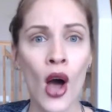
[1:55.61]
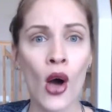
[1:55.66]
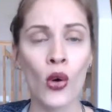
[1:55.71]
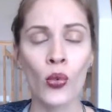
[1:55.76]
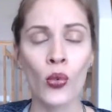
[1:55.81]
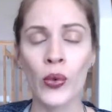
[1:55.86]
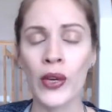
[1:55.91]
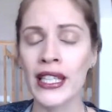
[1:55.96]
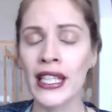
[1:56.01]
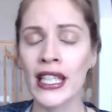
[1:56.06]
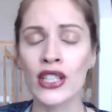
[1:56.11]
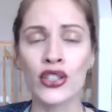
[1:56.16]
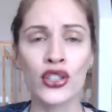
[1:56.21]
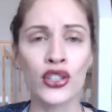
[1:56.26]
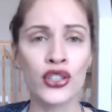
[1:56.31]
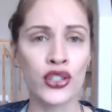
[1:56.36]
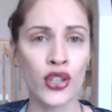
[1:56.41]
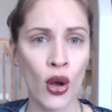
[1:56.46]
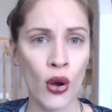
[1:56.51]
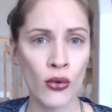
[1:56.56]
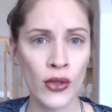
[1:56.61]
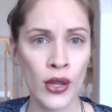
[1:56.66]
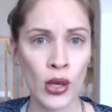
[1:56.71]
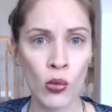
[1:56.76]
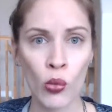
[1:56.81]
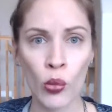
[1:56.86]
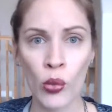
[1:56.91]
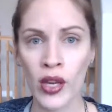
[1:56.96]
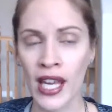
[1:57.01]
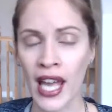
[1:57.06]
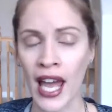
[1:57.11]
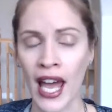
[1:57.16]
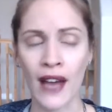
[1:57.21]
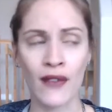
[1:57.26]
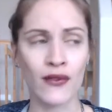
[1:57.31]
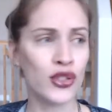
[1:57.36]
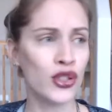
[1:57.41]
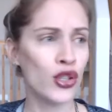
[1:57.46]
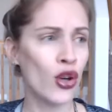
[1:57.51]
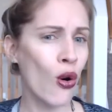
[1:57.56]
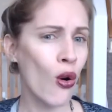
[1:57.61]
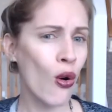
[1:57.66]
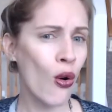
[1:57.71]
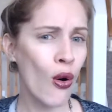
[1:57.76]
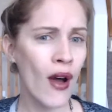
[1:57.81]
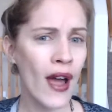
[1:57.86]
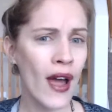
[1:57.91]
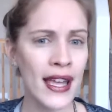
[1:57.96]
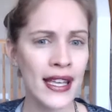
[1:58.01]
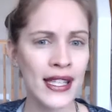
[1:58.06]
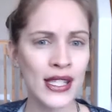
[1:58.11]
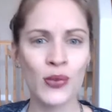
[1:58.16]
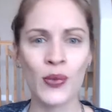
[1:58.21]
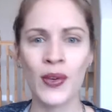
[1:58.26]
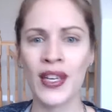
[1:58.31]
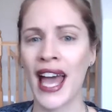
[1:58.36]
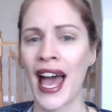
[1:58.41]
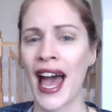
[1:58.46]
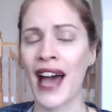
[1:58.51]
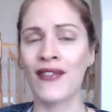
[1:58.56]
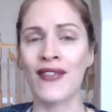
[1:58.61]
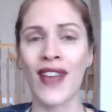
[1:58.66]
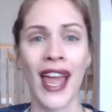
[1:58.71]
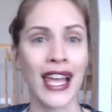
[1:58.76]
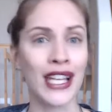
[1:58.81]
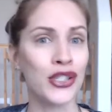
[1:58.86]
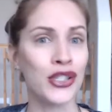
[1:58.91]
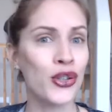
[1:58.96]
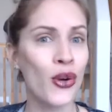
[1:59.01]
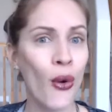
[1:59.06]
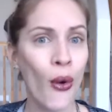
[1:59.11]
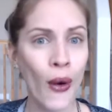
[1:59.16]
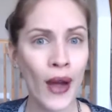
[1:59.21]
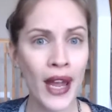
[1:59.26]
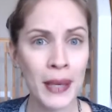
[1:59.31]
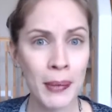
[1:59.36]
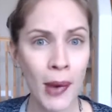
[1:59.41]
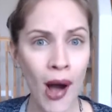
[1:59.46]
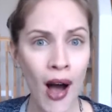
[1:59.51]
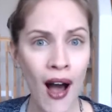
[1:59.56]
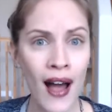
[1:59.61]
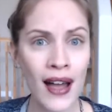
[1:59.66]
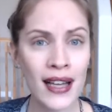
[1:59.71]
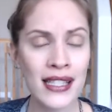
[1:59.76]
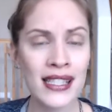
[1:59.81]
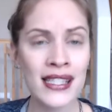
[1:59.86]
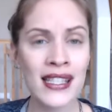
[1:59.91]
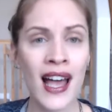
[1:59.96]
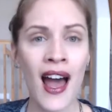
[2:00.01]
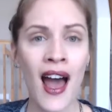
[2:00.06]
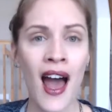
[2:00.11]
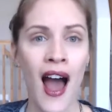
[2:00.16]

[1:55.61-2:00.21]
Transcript: we can show them we have toys, we have a toy box.